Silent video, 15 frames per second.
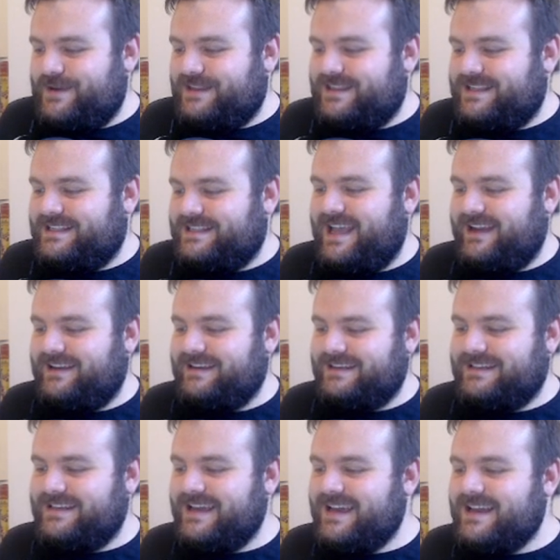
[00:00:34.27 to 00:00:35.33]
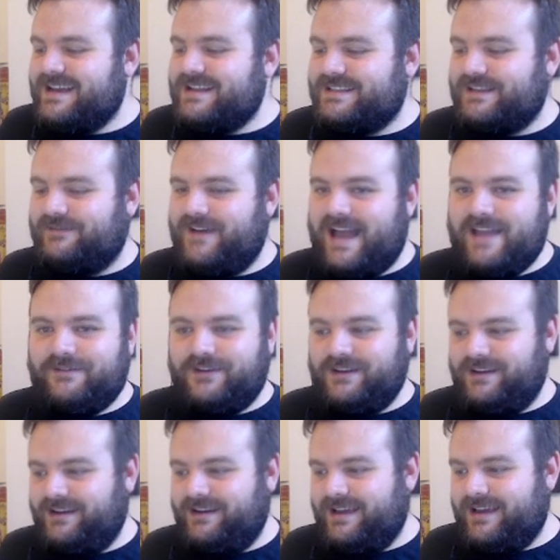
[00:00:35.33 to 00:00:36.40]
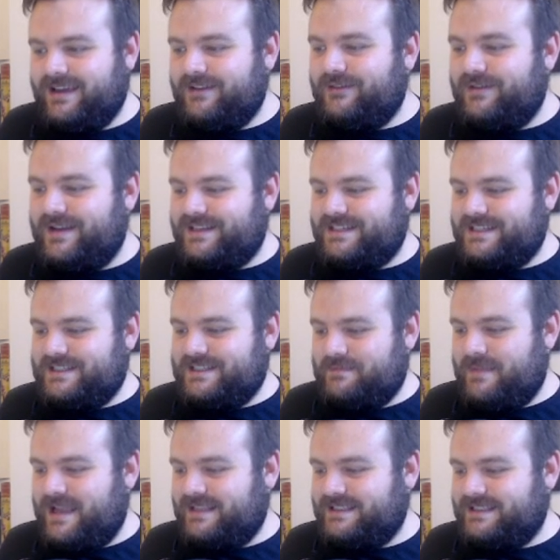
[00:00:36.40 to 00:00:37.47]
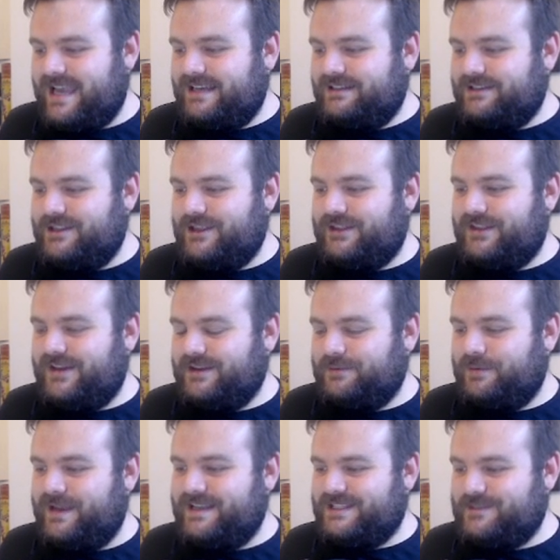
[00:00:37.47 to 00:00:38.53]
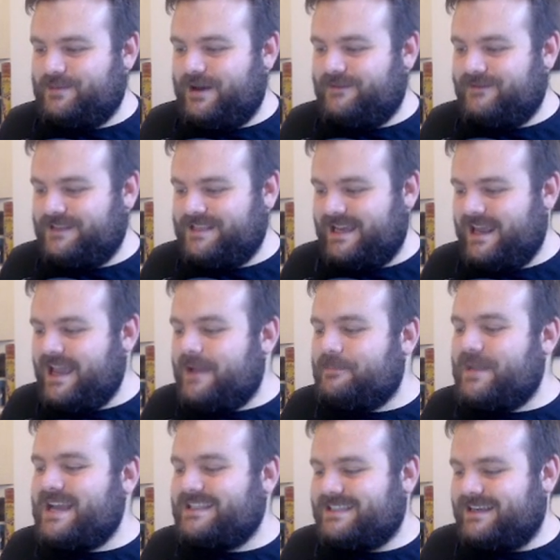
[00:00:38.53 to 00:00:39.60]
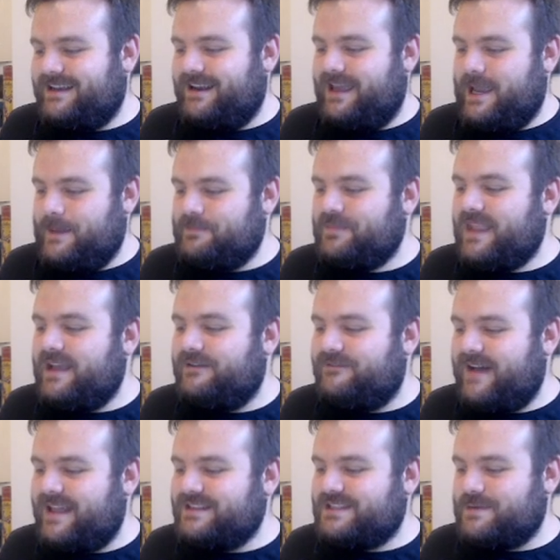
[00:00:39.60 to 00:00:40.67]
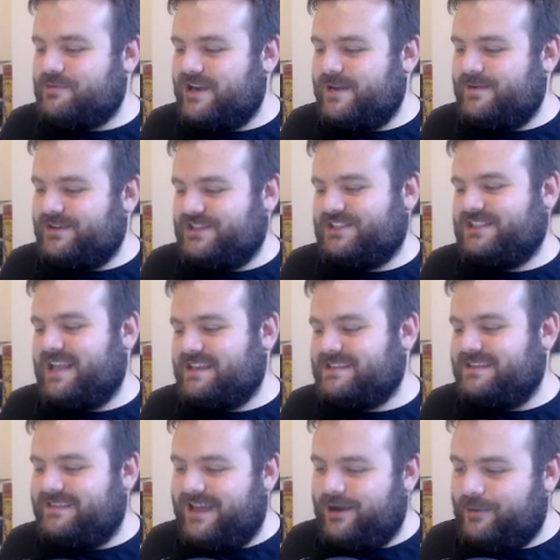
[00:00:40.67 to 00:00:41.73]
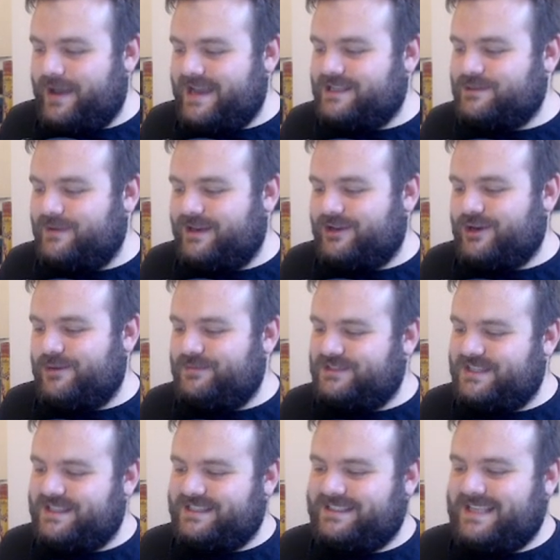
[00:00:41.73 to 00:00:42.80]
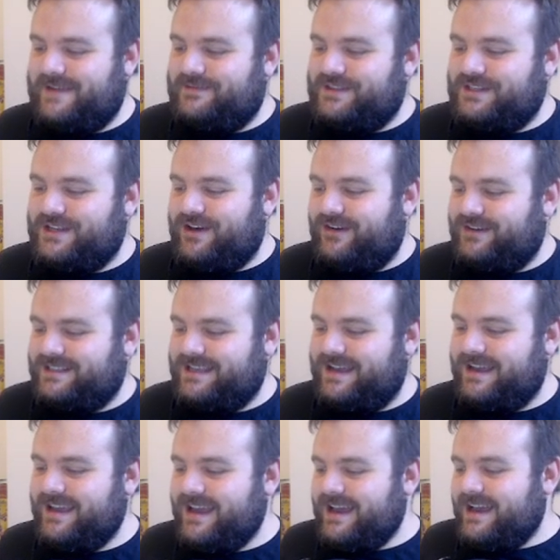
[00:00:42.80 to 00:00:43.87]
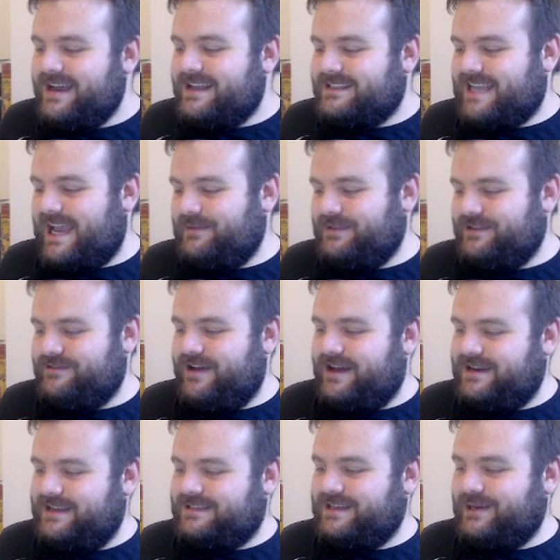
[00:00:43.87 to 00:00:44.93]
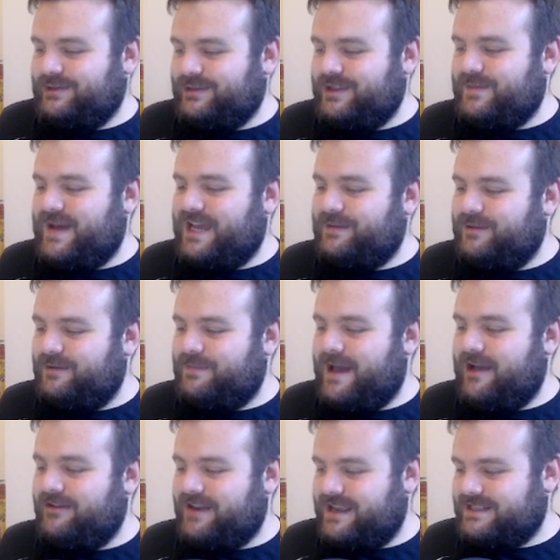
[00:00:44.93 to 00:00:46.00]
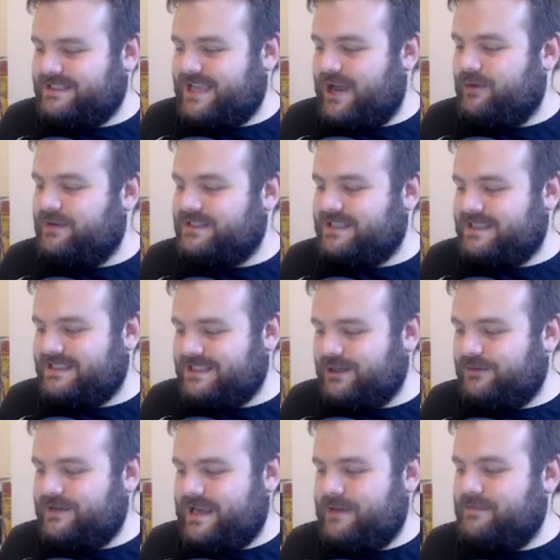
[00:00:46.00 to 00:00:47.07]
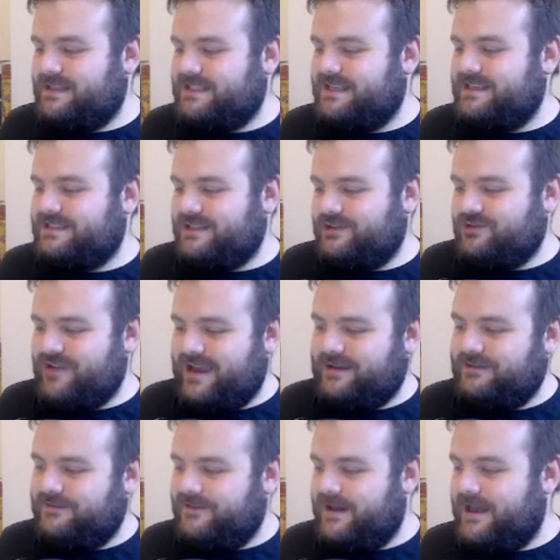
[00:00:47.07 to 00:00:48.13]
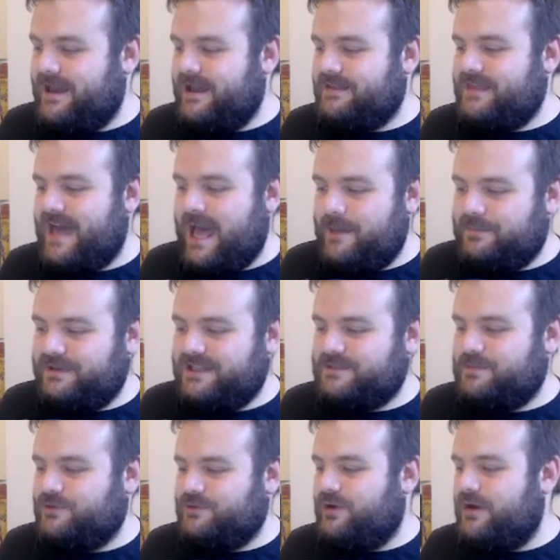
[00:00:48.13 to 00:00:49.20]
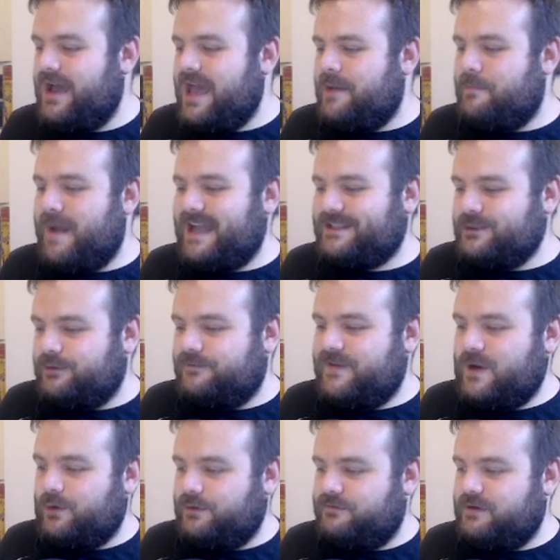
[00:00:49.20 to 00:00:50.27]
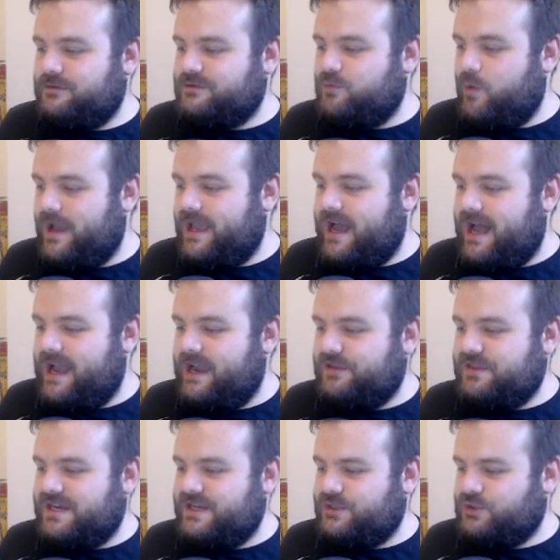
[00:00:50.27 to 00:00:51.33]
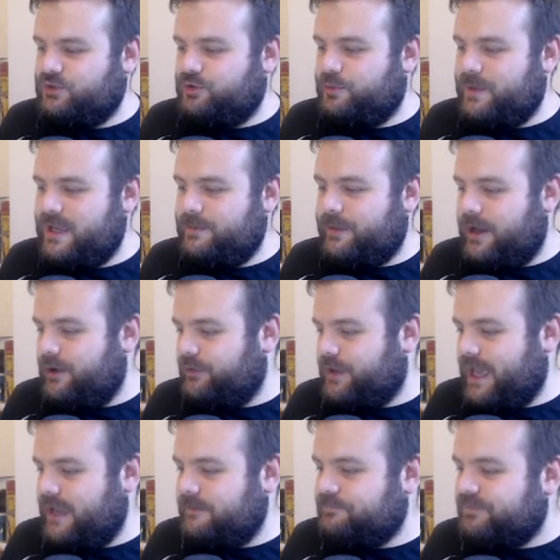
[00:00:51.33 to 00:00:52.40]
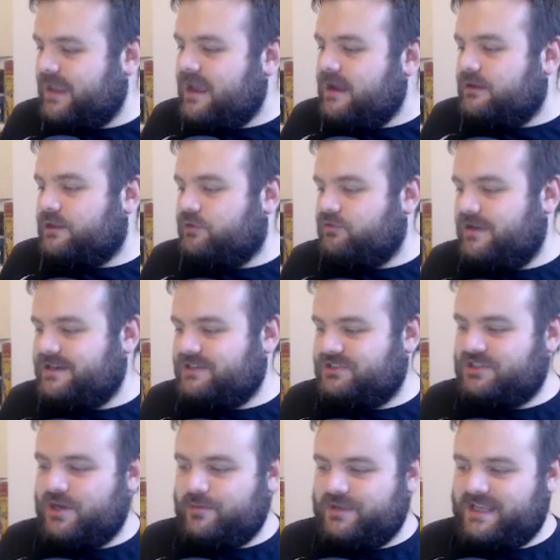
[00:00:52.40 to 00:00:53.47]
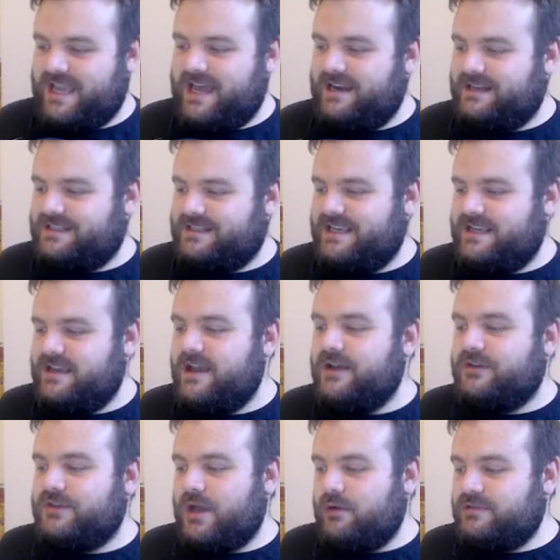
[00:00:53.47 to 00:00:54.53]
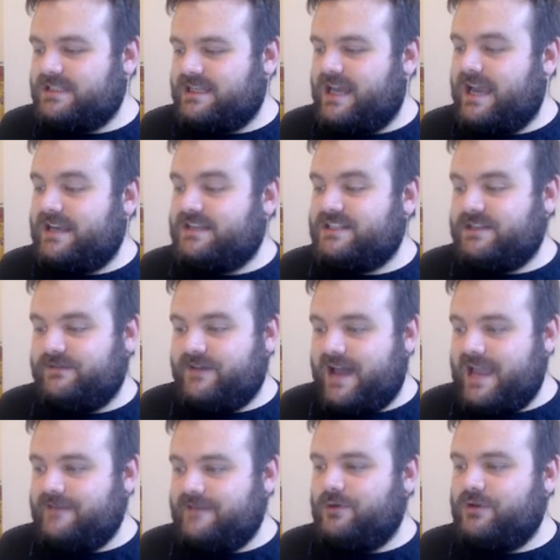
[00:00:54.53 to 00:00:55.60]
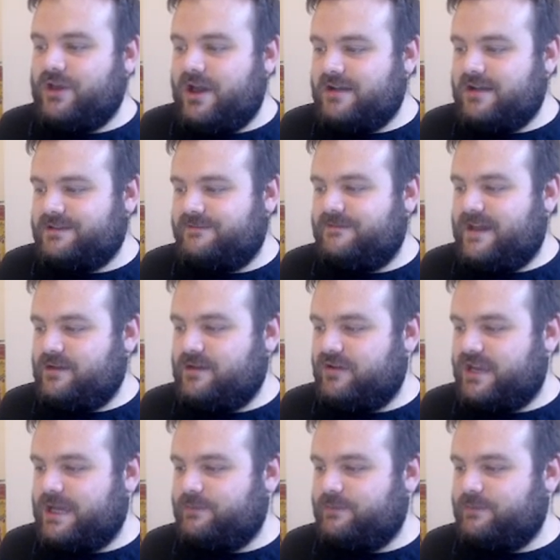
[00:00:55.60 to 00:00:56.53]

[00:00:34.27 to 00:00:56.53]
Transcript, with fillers: been the second. Survival, which has maintained the third place spot for 10. Basically, fans are pretty much set in their ways when it comes to the Seventh Doctor. Time of the Rani, Delta and the Bannermen, Paradise Towers, Silver Nemesis, Dragonfire, The Happiness Patrol, Battlefield feels way higher than it should be, but okay. The Greatest Show in the Galaxy, Ghostlight, Survival, Curse of Fenric,